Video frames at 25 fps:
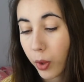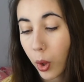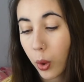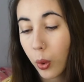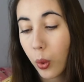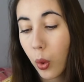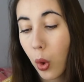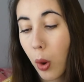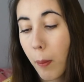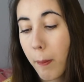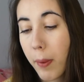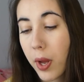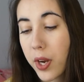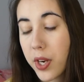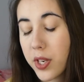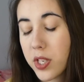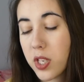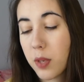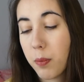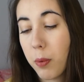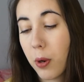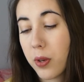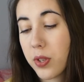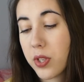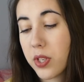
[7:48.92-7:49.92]
All money
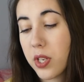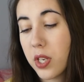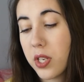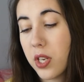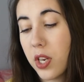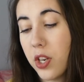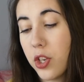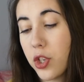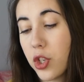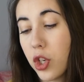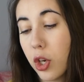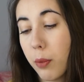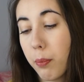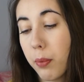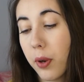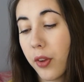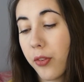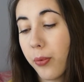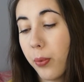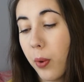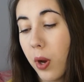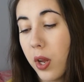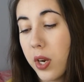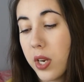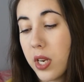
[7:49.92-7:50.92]
deposited into
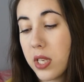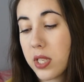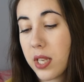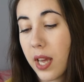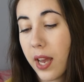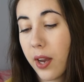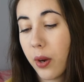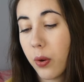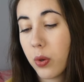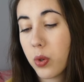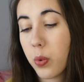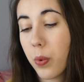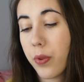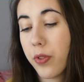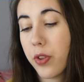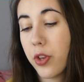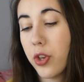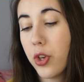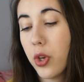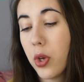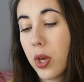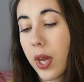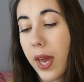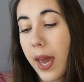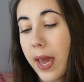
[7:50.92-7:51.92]
Chip+1 is held with
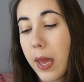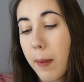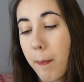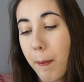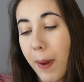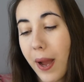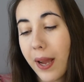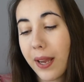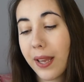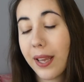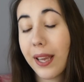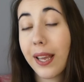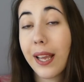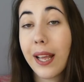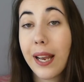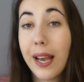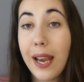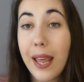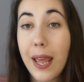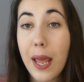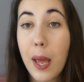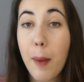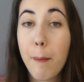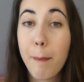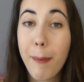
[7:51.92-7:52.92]
UK Bank
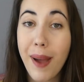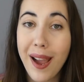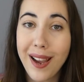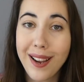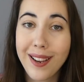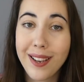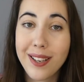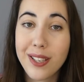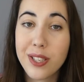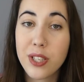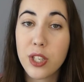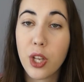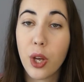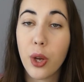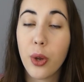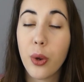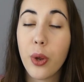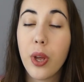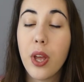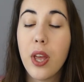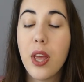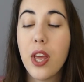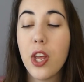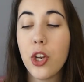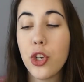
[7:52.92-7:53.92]
Clear Bank. So
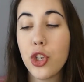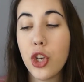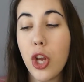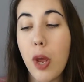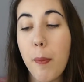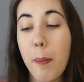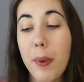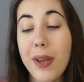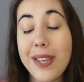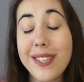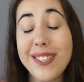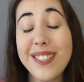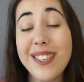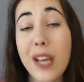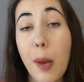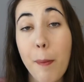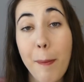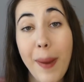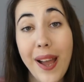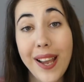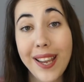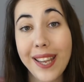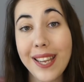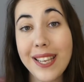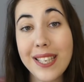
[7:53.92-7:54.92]
Chip isn't a
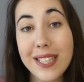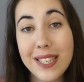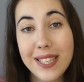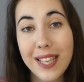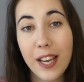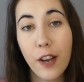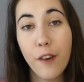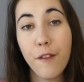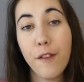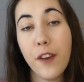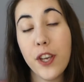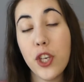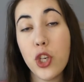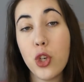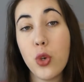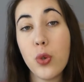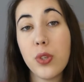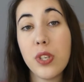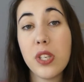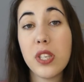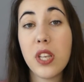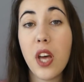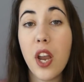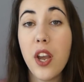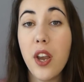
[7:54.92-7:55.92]
bank itself, it
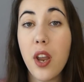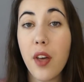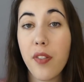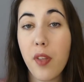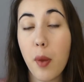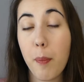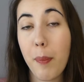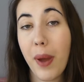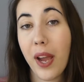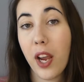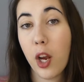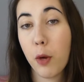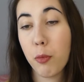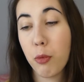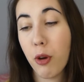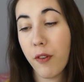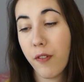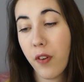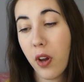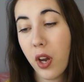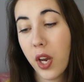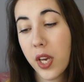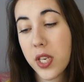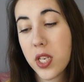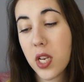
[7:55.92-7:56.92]
uses another bank
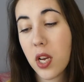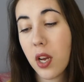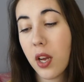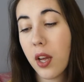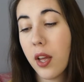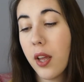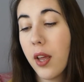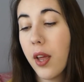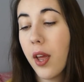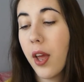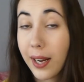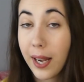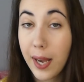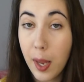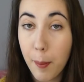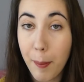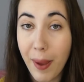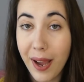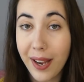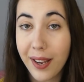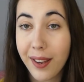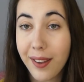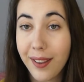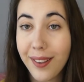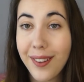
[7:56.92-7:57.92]
provider. Clear
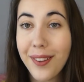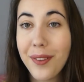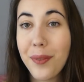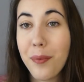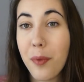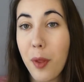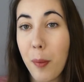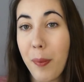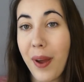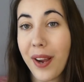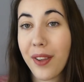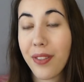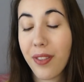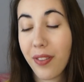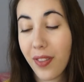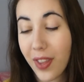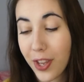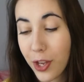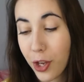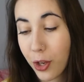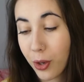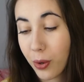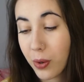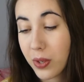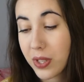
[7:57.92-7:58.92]
Bank, the bank that they
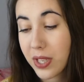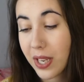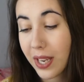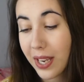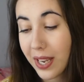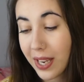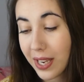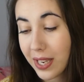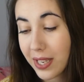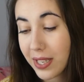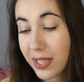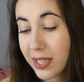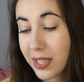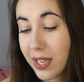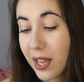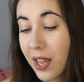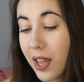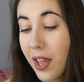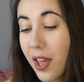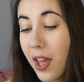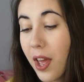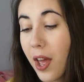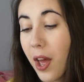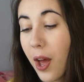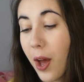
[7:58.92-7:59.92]
use, is
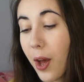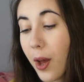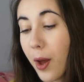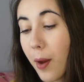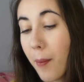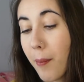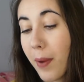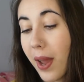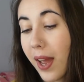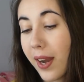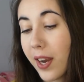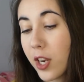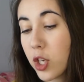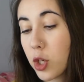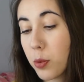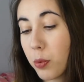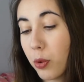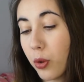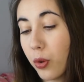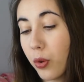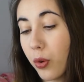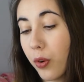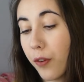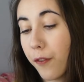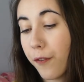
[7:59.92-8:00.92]

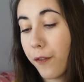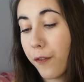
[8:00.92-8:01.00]
eligible